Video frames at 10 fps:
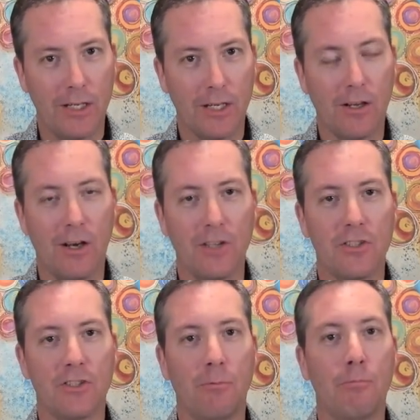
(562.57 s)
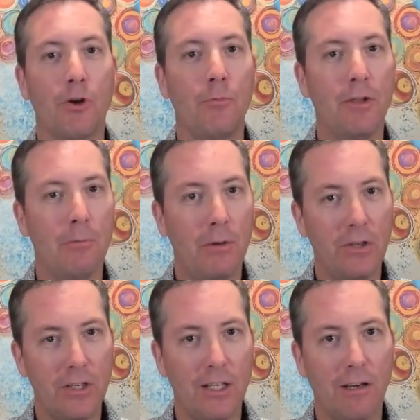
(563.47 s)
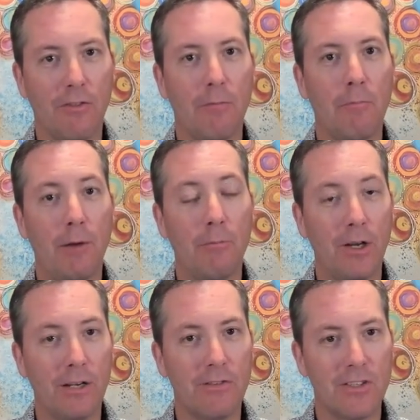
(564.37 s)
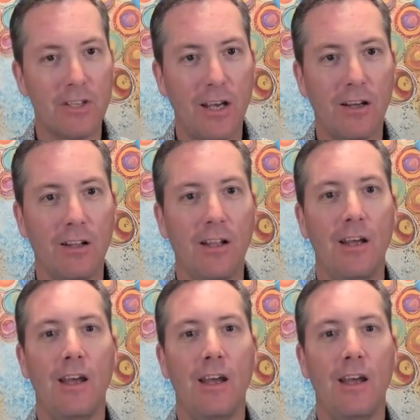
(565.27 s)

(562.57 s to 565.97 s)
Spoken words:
It causes some permeability of the membrane of the cell,